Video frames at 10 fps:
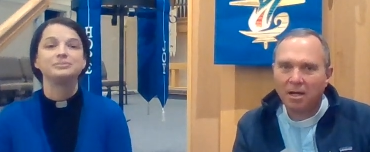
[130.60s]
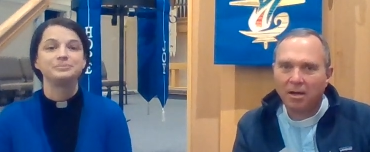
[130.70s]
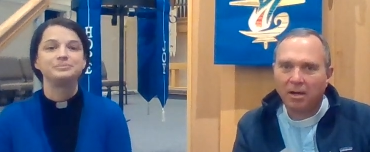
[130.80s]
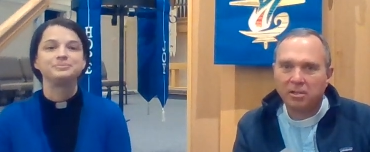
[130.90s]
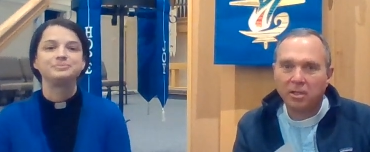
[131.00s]

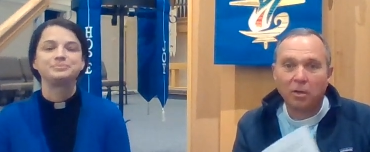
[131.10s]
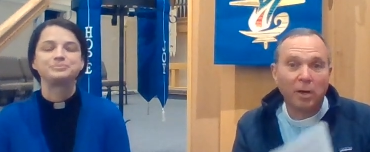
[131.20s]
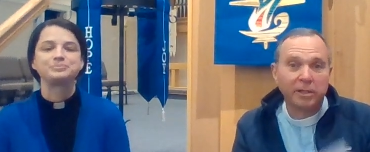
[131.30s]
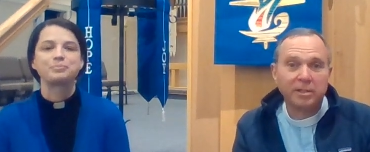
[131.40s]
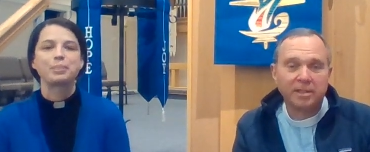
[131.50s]
Speaker 1: All right, so the
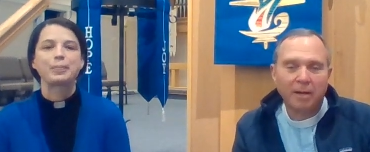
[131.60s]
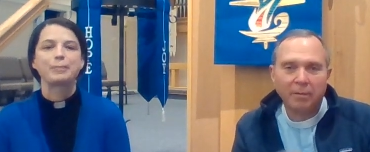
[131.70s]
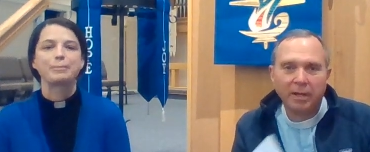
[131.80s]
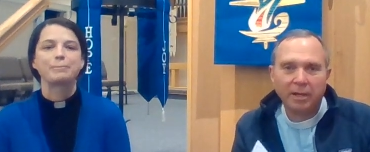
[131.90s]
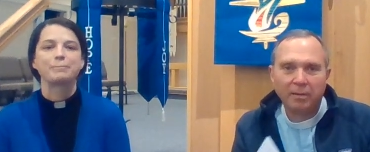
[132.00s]
questions that
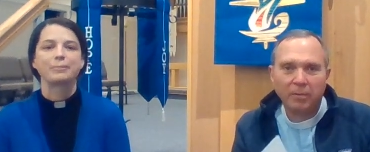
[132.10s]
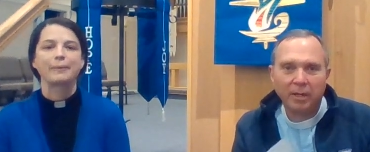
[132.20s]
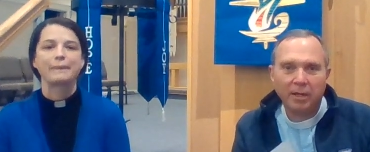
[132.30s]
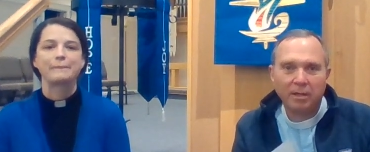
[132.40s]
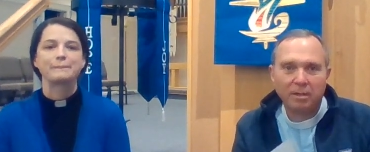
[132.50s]
we,
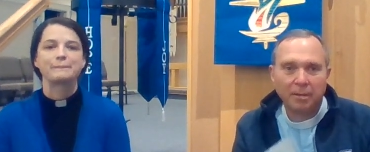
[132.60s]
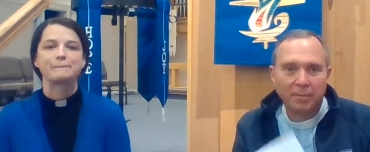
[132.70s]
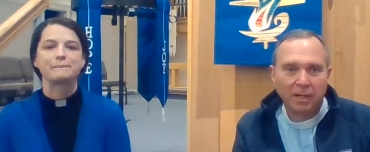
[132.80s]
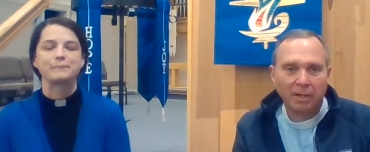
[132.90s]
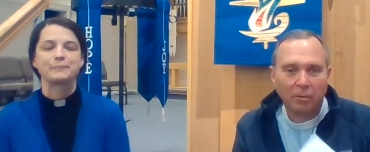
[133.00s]
we
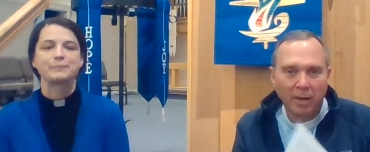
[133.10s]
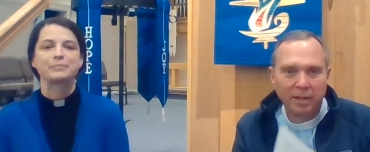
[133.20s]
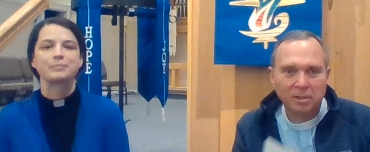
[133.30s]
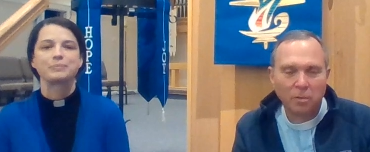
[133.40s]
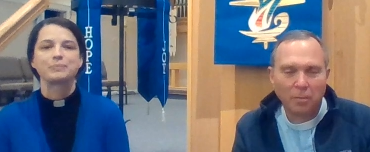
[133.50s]
typically
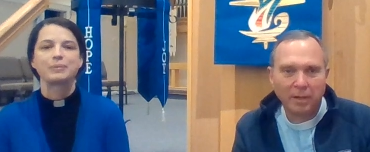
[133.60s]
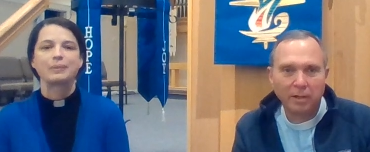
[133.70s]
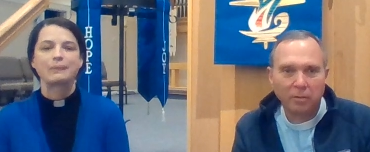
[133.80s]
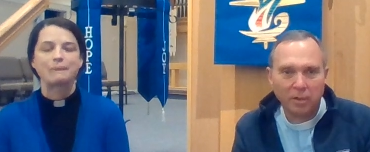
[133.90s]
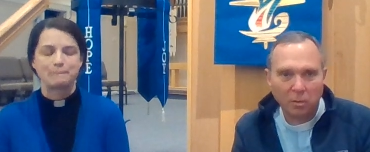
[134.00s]
raise when we
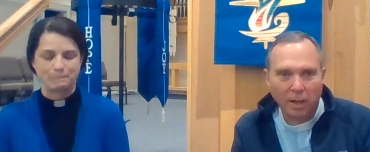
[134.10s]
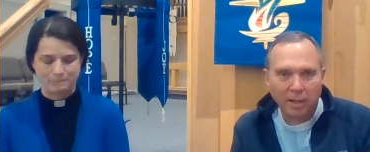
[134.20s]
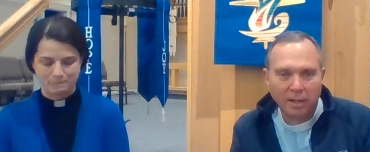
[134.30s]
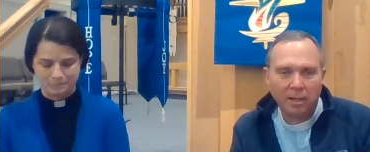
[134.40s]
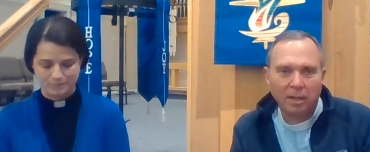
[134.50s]
do a
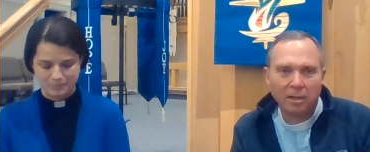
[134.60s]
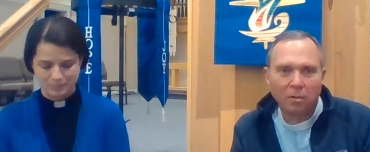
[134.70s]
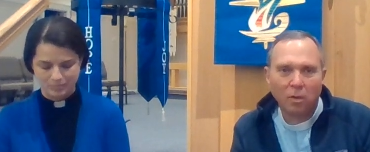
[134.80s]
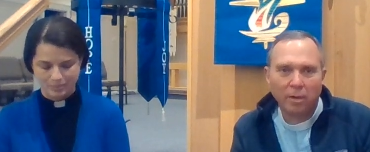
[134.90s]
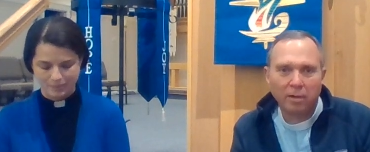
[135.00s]
dwelling in
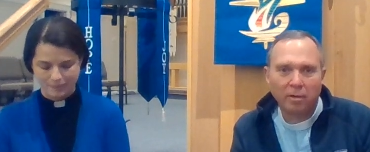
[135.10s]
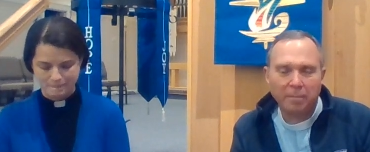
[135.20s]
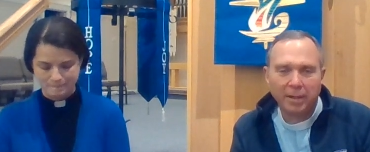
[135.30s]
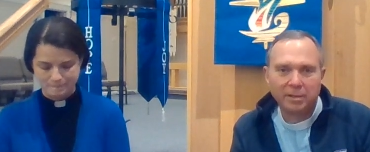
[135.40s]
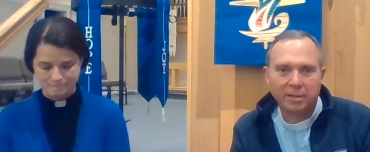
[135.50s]
the Word are
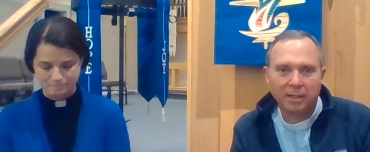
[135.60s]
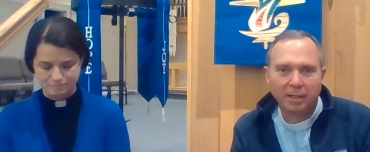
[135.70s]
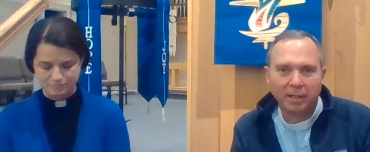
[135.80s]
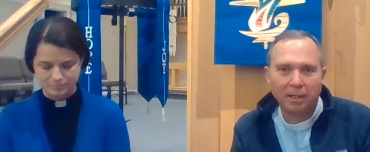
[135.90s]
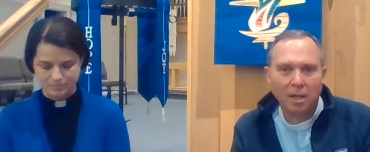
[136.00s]

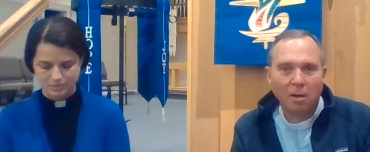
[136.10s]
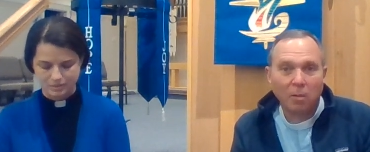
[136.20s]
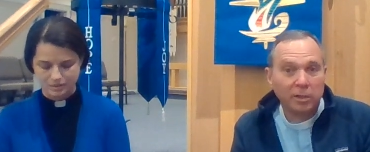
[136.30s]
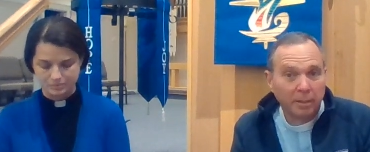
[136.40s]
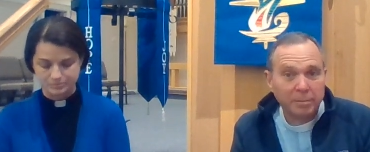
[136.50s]
basically
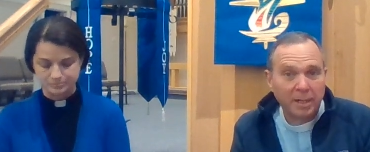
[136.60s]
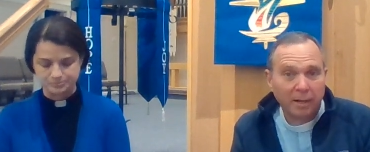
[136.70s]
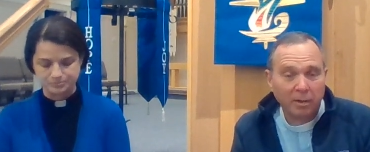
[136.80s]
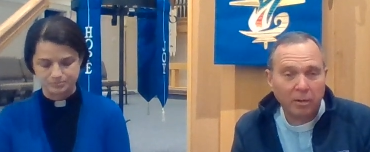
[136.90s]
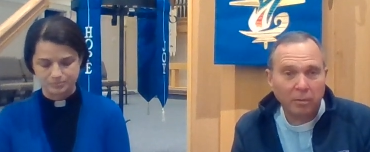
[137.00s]
what jumps
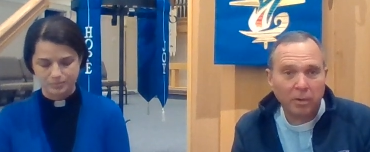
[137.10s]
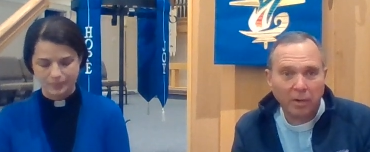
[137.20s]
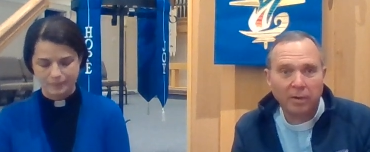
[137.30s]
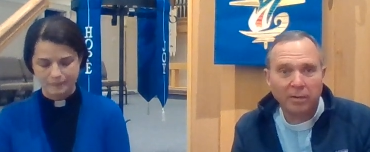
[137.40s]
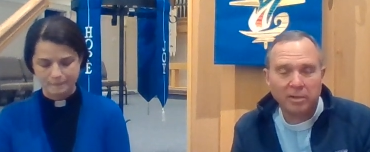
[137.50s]
out at you when
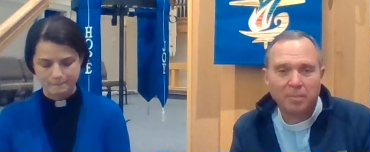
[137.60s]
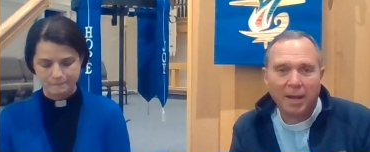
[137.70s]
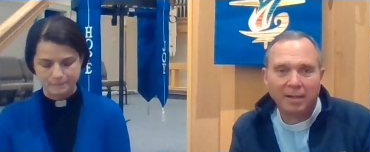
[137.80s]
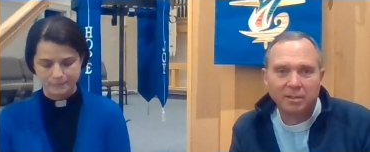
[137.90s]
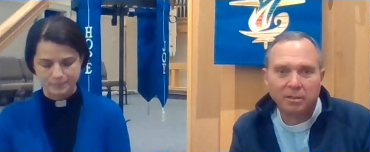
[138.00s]
you hear this
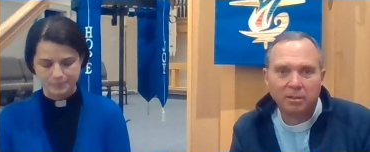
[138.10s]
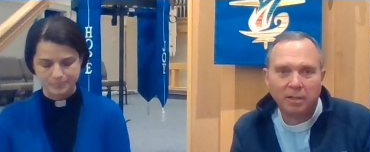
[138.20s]
passage,